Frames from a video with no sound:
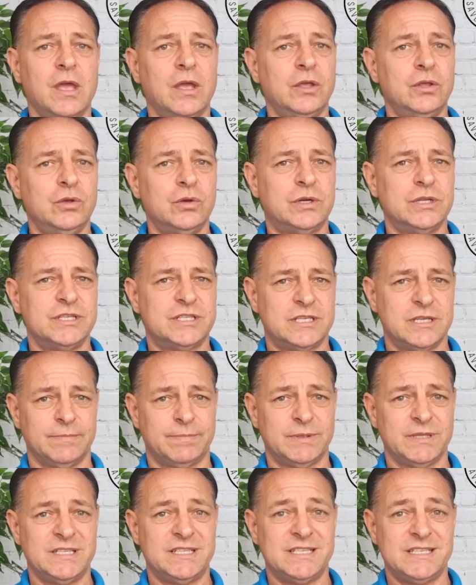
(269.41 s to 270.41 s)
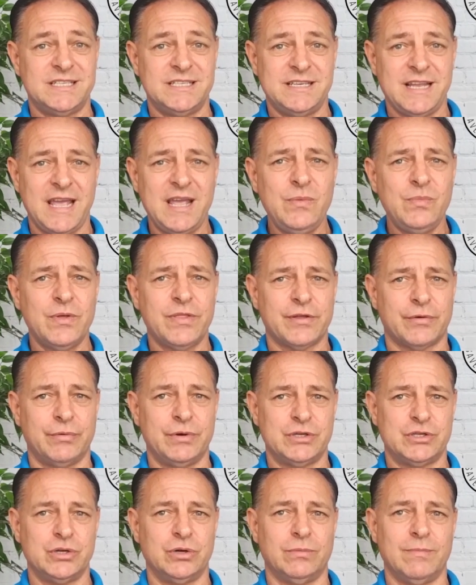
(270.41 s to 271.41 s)
You can simply stay with
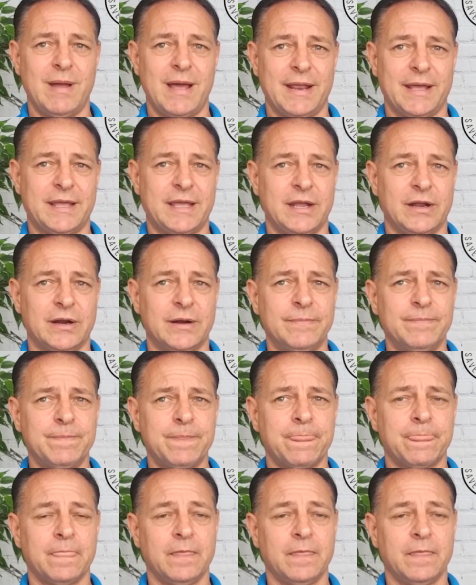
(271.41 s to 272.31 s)
Original Medicare